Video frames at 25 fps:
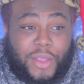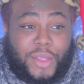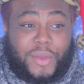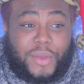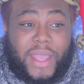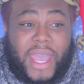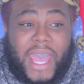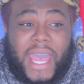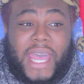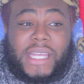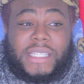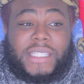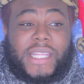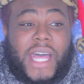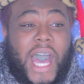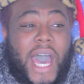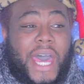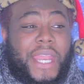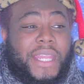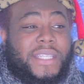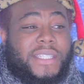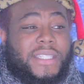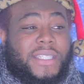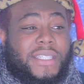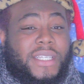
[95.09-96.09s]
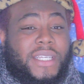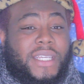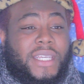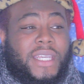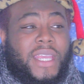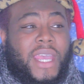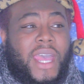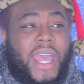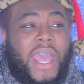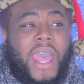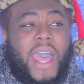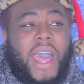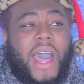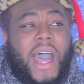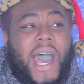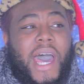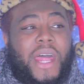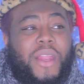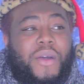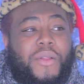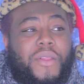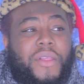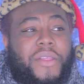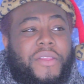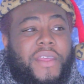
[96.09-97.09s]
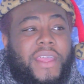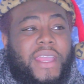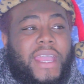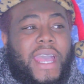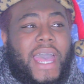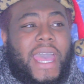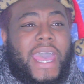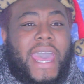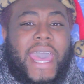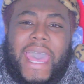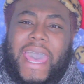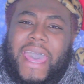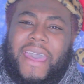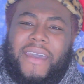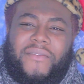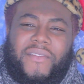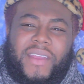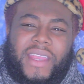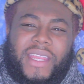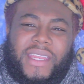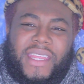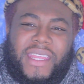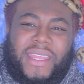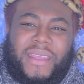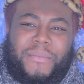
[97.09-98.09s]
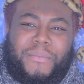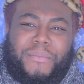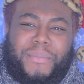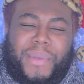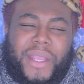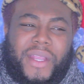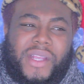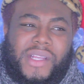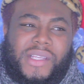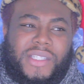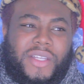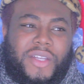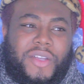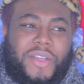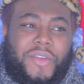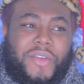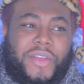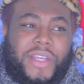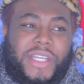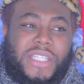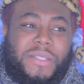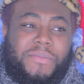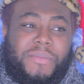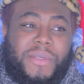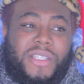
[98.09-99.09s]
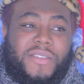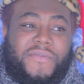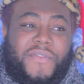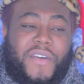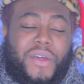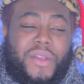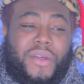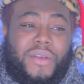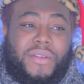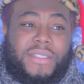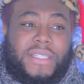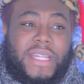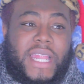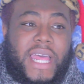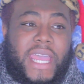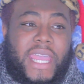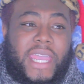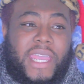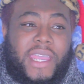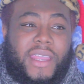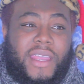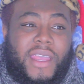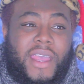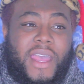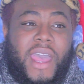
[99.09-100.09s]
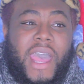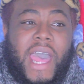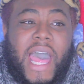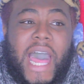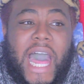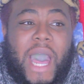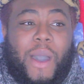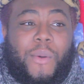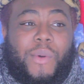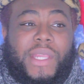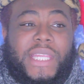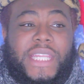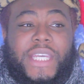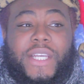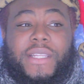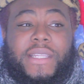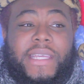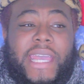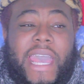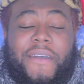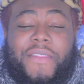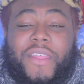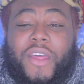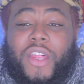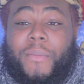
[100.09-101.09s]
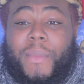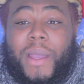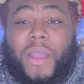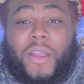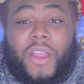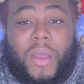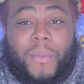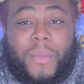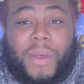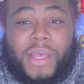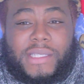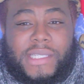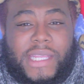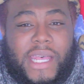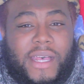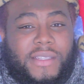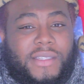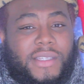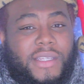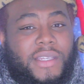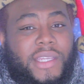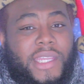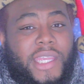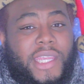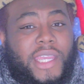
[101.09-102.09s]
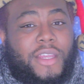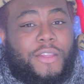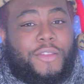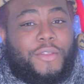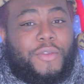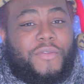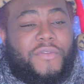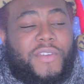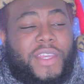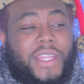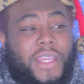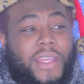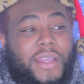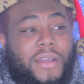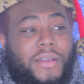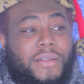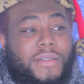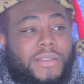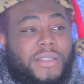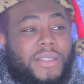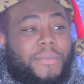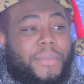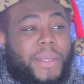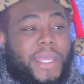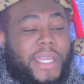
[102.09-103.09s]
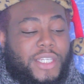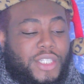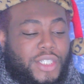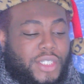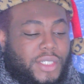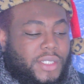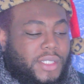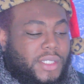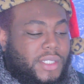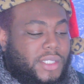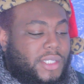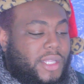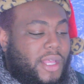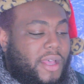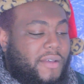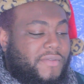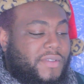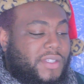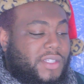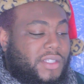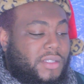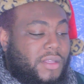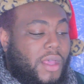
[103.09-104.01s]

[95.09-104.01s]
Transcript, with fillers: You guys, honestly, I don't think I have any embarrassing Christmas photos. Like, I would literally have to go to my grandma's house and dig through videos and pictures and stuff.